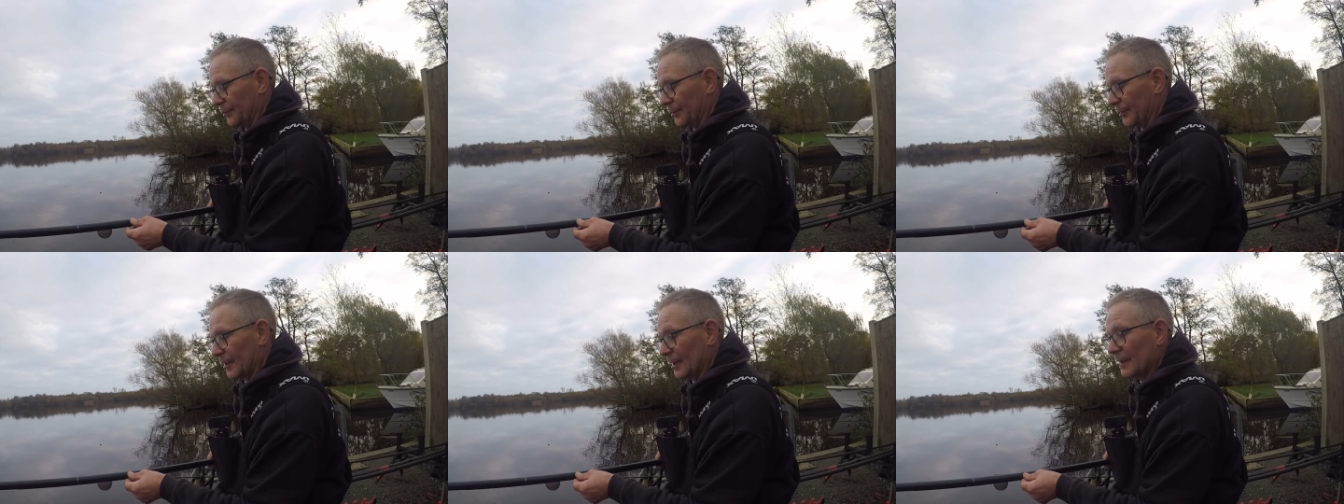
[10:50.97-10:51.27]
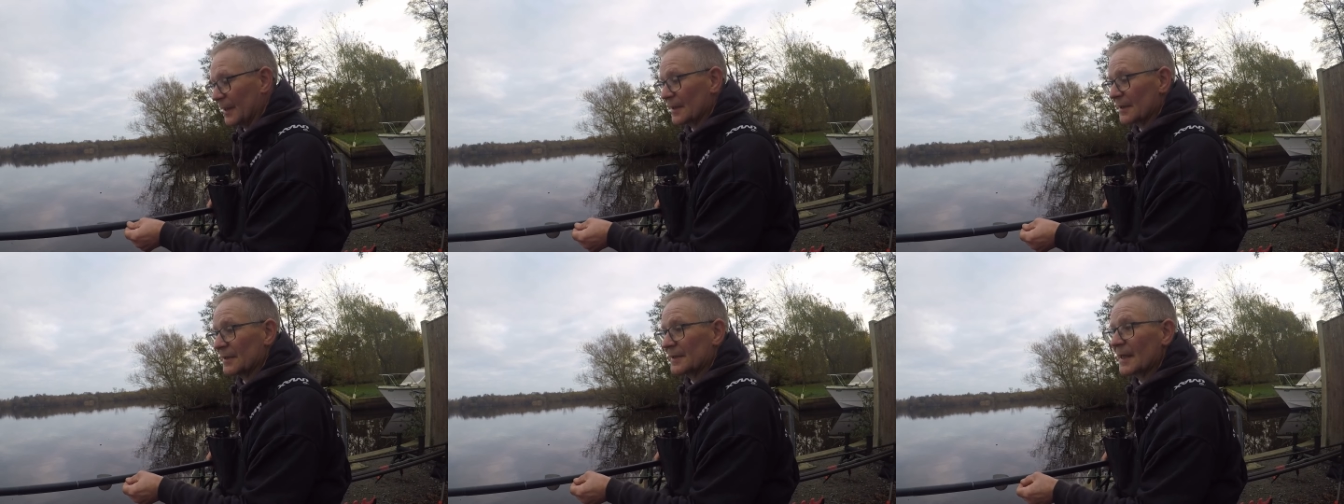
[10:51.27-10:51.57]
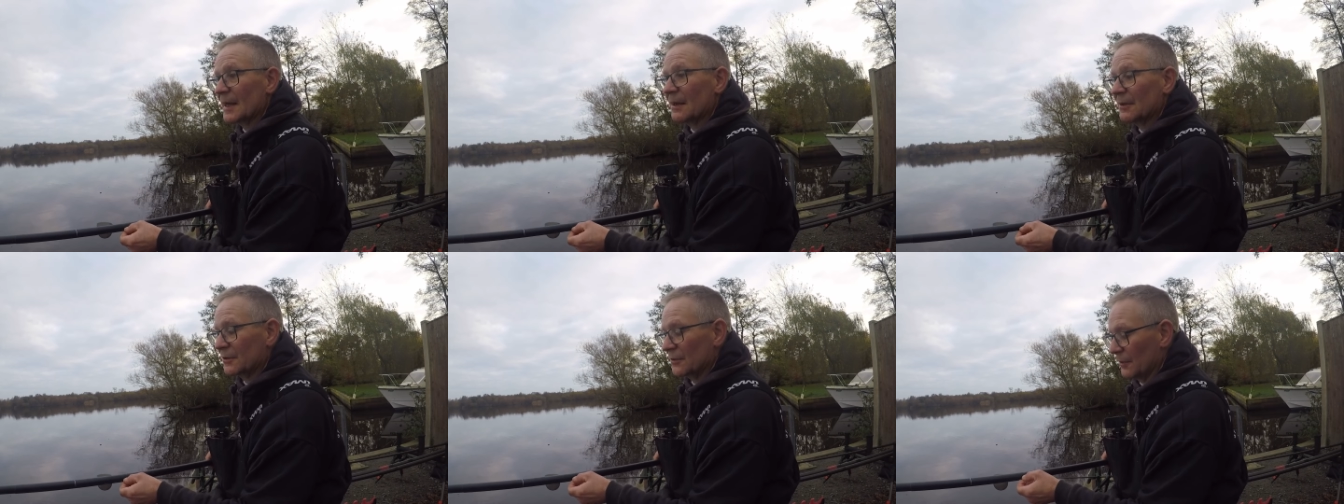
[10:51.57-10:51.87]
And that's
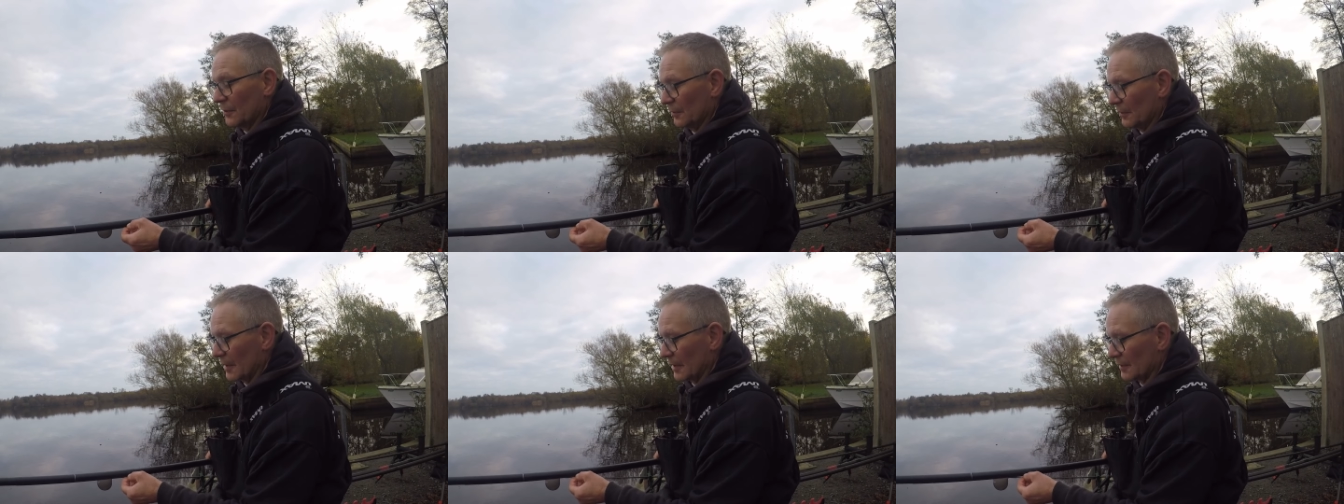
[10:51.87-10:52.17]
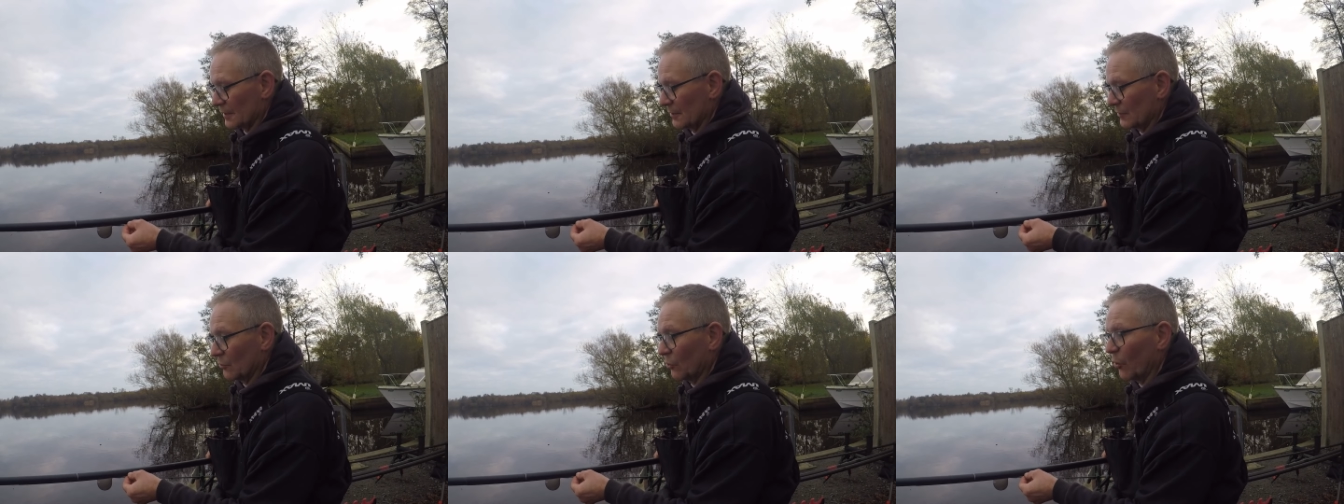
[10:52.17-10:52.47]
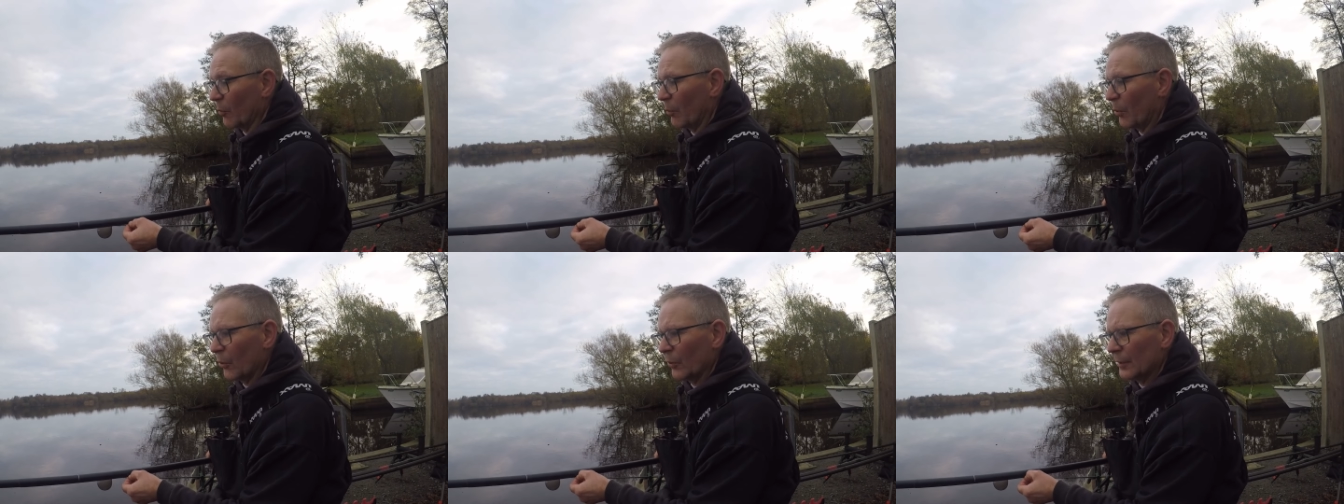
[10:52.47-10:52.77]
down to that's a
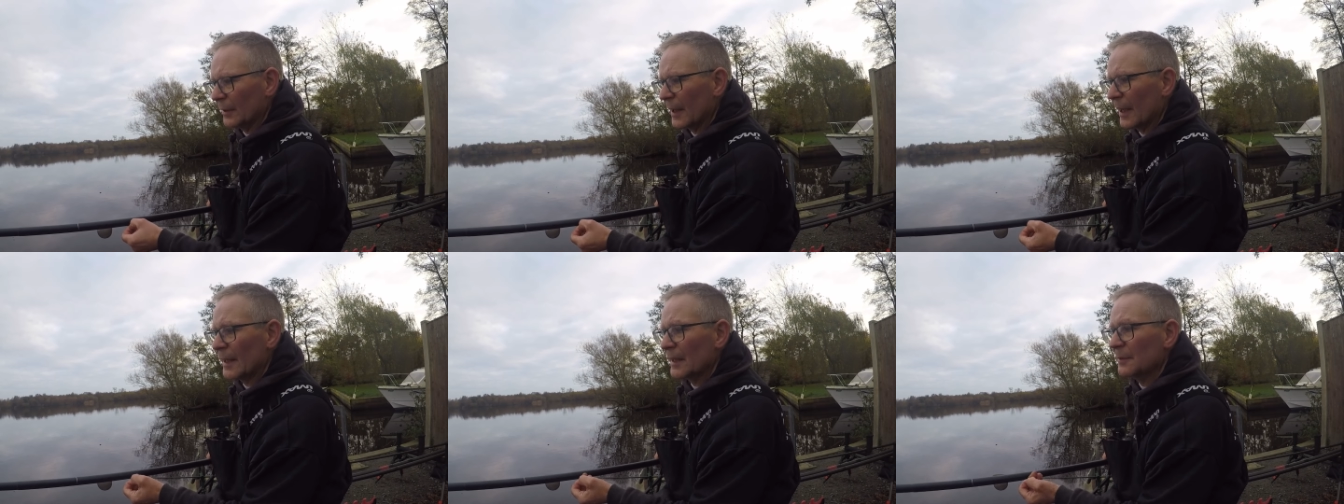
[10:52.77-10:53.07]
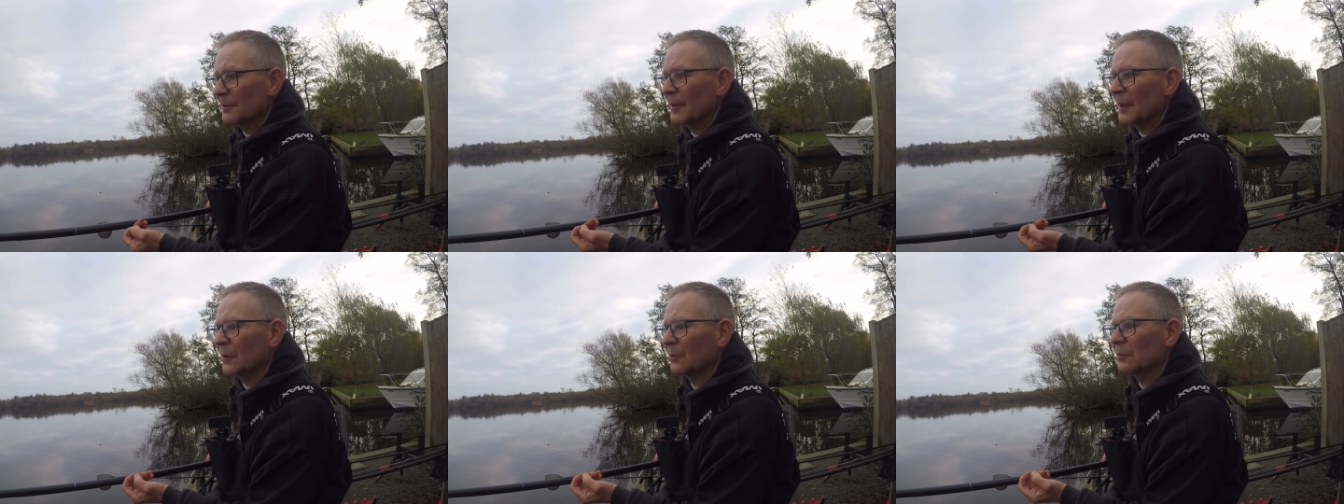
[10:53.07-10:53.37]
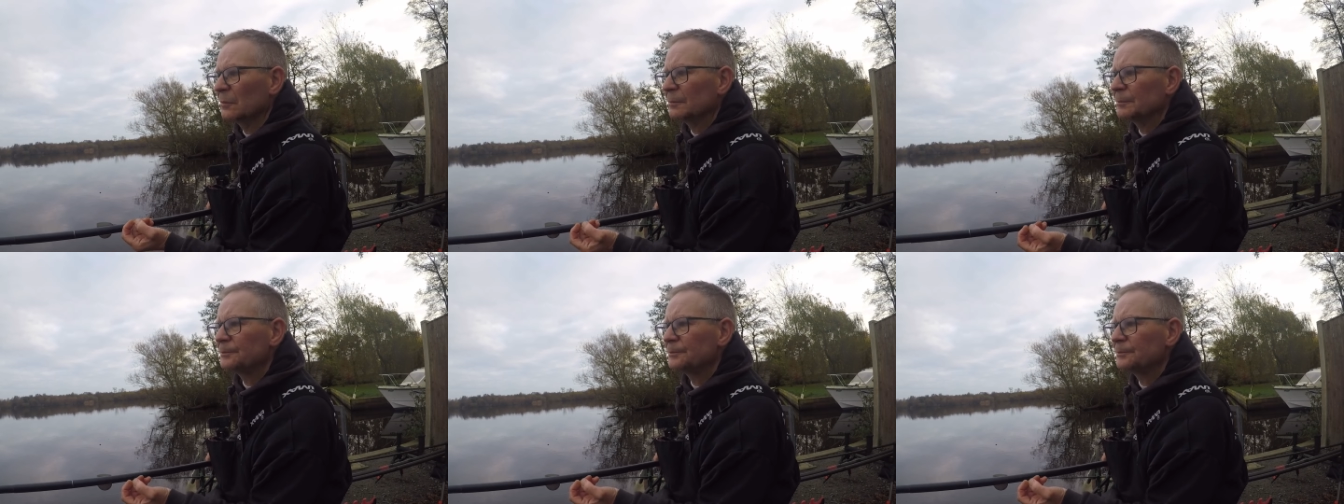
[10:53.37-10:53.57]
0.8mm